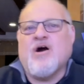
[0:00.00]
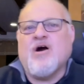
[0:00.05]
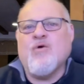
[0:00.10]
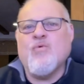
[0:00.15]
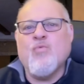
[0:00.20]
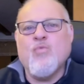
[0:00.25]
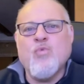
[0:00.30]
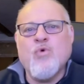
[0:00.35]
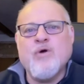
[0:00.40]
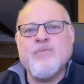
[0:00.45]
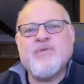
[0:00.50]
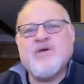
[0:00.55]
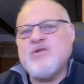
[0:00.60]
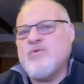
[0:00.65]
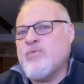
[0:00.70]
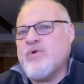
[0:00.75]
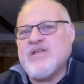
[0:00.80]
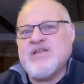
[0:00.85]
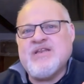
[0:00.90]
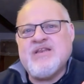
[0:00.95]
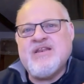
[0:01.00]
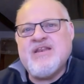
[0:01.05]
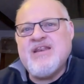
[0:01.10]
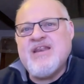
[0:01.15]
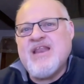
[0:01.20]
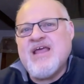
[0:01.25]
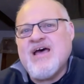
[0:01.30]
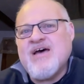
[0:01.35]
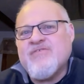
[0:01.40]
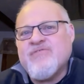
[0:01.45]
a woman we'd
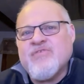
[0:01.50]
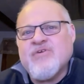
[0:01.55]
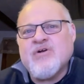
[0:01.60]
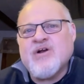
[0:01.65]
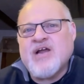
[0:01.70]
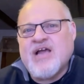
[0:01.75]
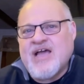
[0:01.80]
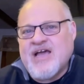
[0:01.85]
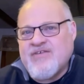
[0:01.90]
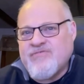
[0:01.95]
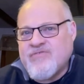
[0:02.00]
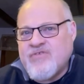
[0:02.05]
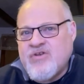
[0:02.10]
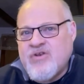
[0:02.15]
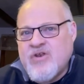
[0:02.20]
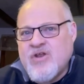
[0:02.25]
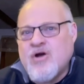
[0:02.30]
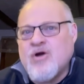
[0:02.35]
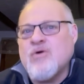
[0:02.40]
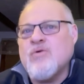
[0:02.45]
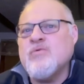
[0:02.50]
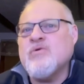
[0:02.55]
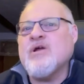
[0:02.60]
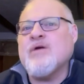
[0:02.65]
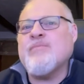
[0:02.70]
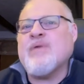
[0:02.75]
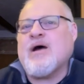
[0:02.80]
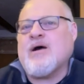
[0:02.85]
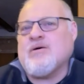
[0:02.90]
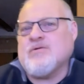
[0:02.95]
never have known
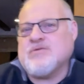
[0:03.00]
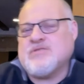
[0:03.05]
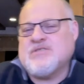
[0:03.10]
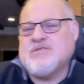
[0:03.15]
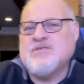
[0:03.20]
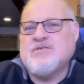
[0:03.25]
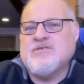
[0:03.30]
about,